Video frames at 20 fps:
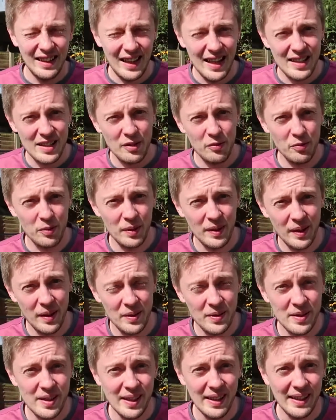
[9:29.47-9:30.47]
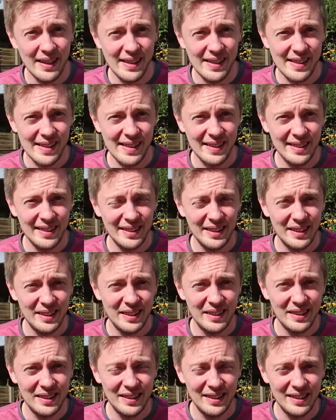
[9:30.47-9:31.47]
As everyone knows, it's
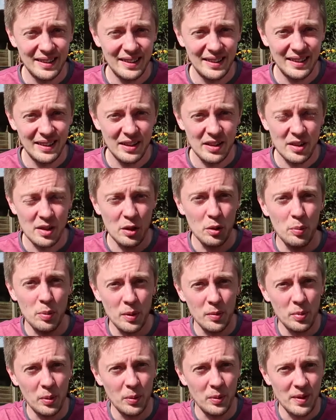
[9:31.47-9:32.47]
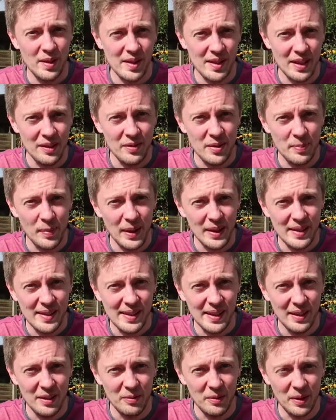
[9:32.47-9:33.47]
super important to save
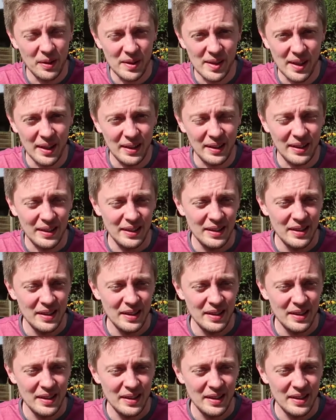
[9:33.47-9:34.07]
space in a rucksack.